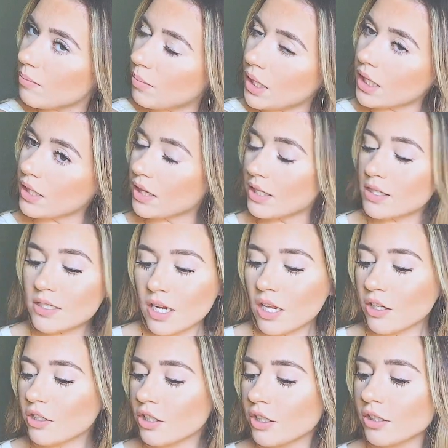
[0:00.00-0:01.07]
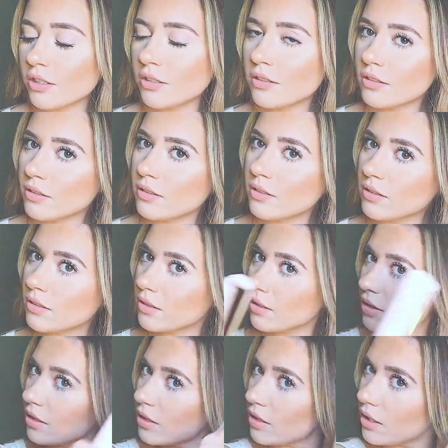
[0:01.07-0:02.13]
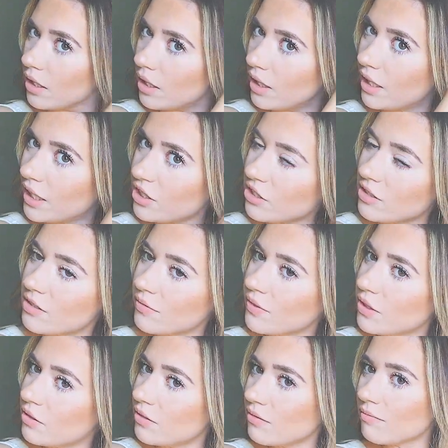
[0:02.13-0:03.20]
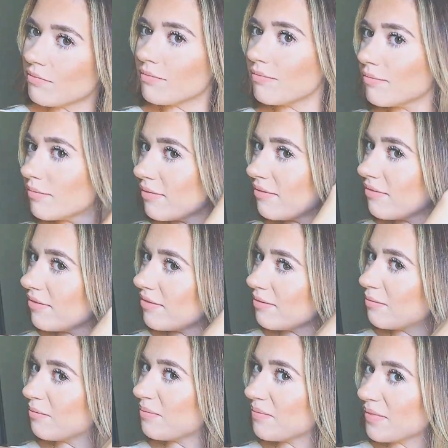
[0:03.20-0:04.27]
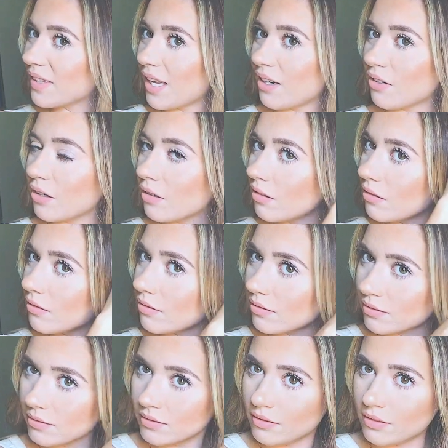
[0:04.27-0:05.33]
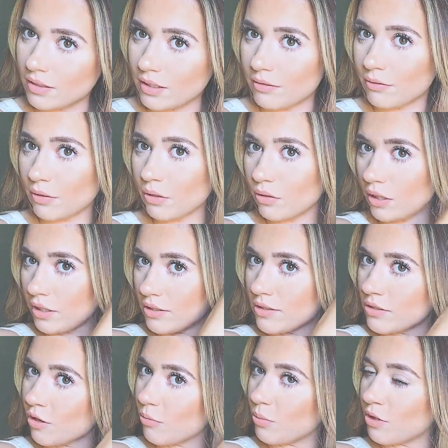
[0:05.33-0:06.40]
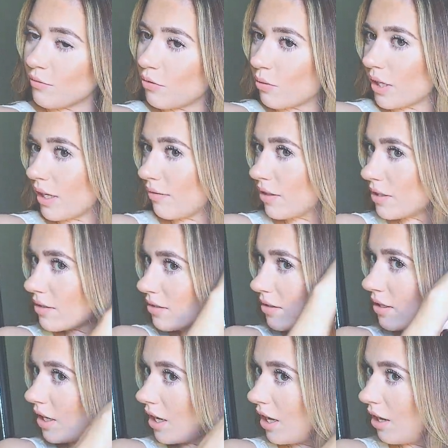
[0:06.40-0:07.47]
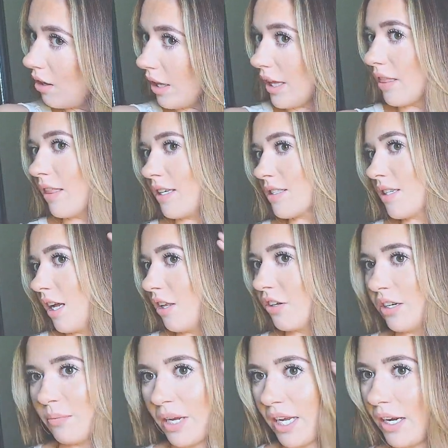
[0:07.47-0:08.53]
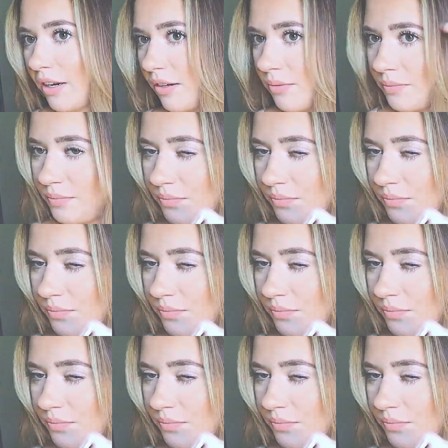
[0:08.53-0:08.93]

But this color, I just feel, I don't know, I feel like so beautiful when I have this, like this color in my hair.